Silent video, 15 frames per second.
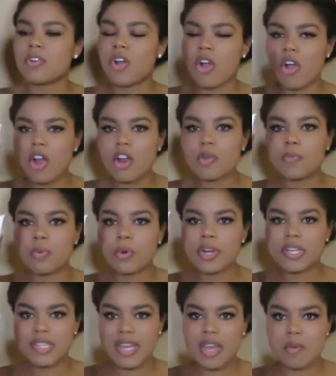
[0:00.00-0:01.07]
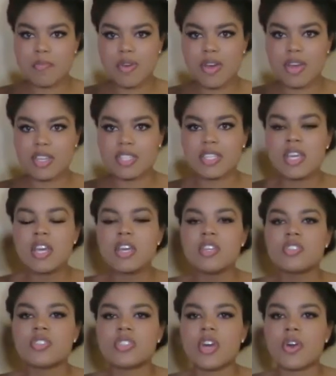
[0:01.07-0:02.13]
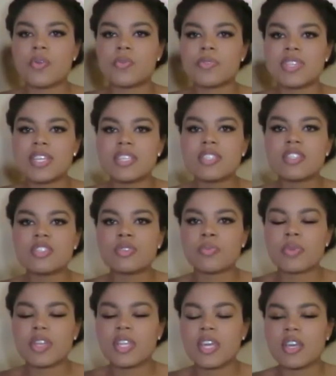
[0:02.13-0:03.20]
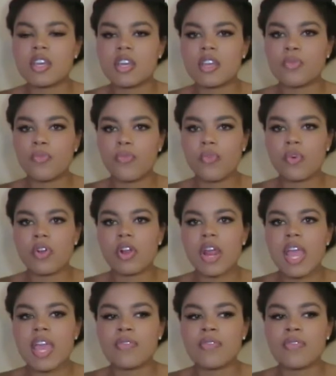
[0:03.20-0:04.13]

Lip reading: cardboard tampons. So this is really good for